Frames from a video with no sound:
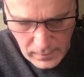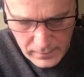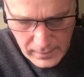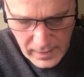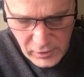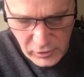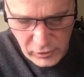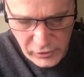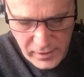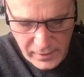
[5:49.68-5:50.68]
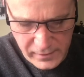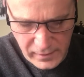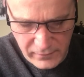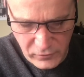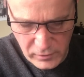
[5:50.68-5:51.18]
that I should lose
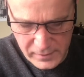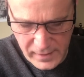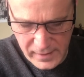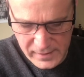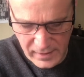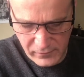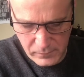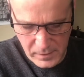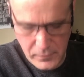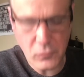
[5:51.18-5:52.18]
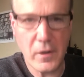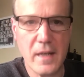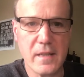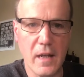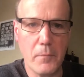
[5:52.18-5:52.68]
nothing of all that he has given me, but
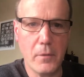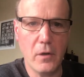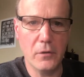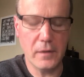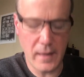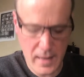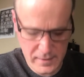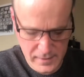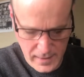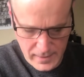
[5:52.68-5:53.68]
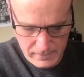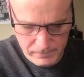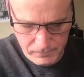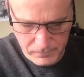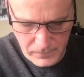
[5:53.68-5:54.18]
raise it up on the last day.
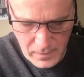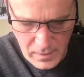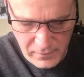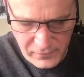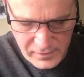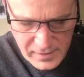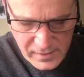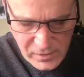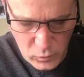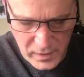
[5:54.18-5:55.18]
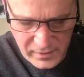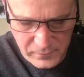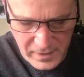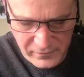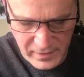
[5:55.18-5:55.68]
For this is the will of
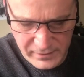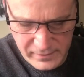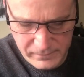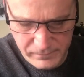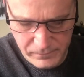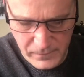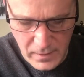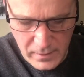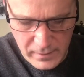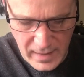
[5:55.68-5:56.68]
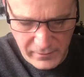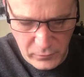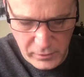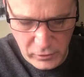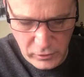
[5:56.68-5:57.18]
my Father, that
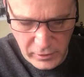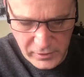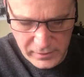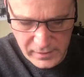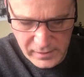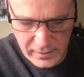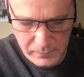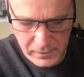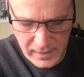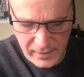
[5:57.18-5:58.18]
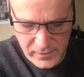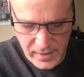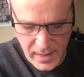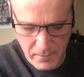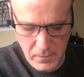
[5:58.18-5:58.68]
everyone who looks on the Son and believes in
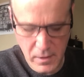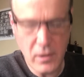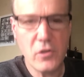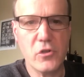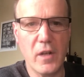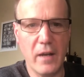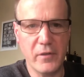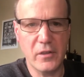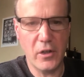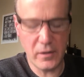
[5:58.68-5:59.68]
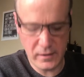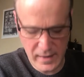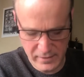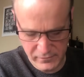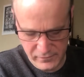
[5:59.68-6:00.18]
him should have eternal
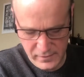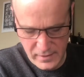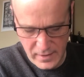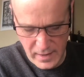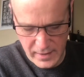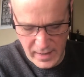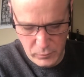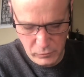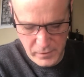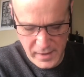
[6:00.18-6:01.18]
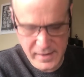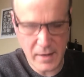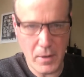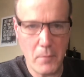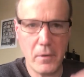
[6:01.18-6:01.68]
life, and I will raise
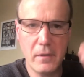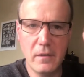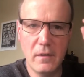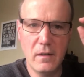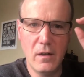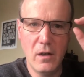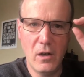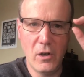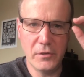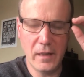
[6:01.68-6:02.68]
him up on the